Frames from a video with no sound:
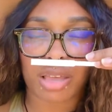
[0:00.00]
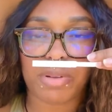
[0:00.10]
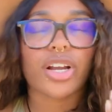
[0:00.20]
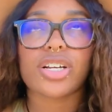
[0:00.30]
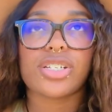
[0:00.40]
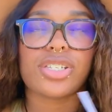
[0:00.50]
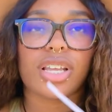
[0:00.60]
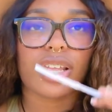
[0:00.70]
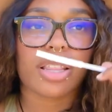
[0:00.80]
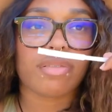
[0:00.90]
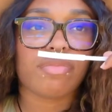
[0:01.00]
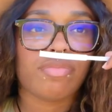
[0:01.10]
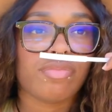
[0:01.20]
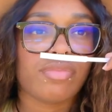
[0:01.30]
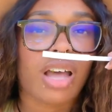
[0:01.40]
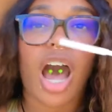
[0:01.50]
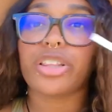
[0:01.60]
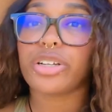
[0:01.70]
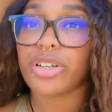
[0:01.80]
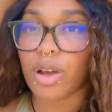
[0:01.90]
There's other
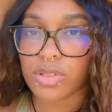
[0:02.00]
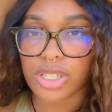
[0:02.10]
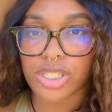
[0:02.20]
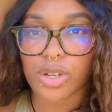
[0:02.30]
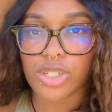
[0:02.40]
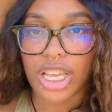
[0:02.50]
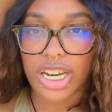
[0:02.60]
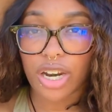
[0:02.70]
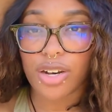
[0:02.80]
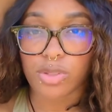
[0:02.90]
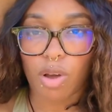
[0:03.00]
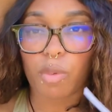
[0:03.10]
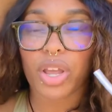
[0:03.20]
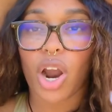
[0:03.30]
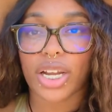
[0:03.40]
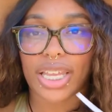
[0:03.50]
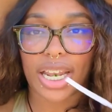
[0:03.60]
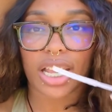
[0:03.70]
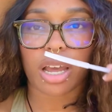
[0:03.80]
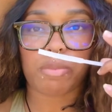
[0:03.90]
notes associated here as well. We are
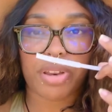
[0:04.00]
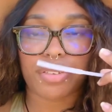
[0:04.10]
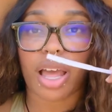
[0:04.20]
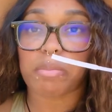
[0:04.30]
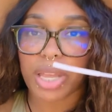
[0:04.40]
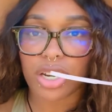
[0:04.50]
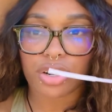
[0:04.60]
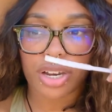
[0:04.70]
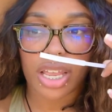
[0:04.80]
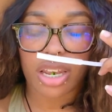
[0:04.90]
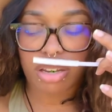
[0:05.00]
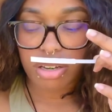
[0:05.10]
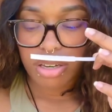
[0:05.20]
getting a bit of that mandarin